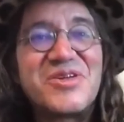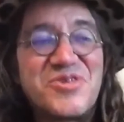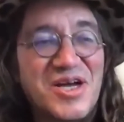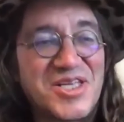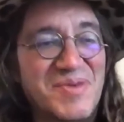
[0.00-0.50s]

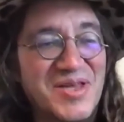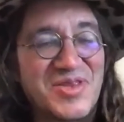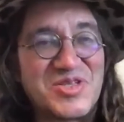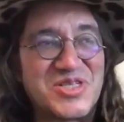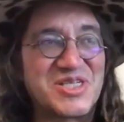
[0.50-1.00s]
trying to make
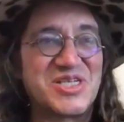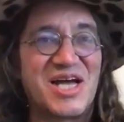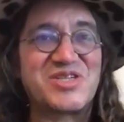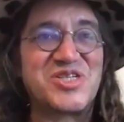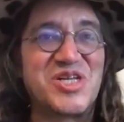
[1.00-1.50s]
these things
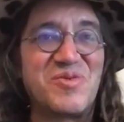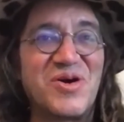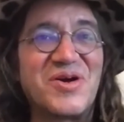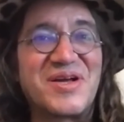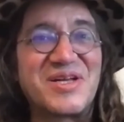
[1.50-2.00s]
actually
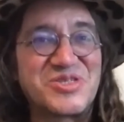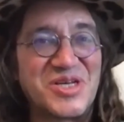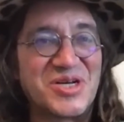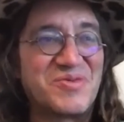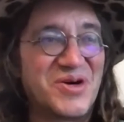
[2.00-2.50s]
work, it's
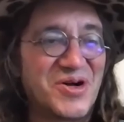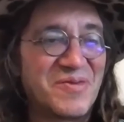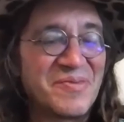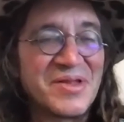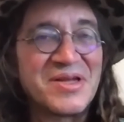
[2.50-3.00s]
like,
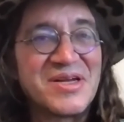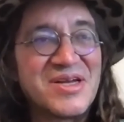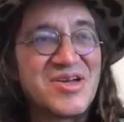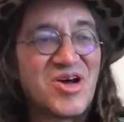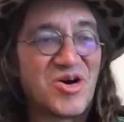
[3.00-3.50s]
well,
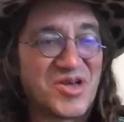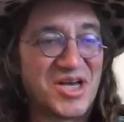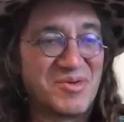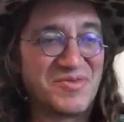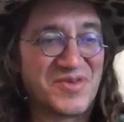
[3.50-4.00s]

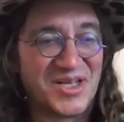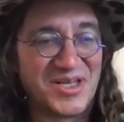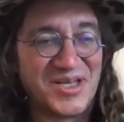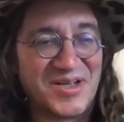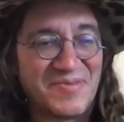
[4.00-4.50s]
okay, we've got
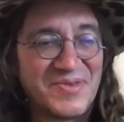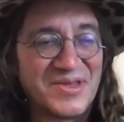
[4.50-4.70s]
to,